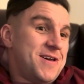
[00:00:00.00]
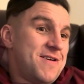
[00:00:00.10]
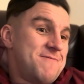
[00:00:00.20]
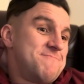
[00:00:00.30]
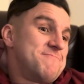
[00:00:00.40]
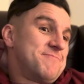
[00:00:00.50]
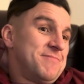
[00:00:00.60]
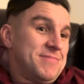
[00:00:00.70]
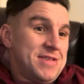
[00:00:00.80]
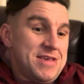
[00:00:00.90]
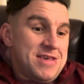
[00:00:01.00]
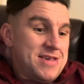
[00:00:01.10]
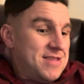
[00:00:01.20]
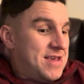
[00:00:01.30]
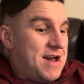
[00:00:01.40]

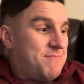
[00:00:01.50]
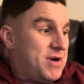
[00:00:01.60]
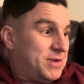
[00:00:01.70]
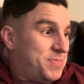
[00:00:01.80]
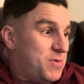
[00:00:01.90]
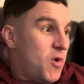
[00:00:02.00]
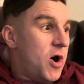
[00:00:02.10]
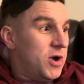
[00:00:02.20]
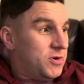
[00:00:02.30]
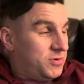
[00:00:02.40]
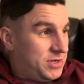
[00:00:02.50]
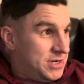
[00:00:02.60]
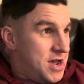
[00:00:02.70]
that must be wild,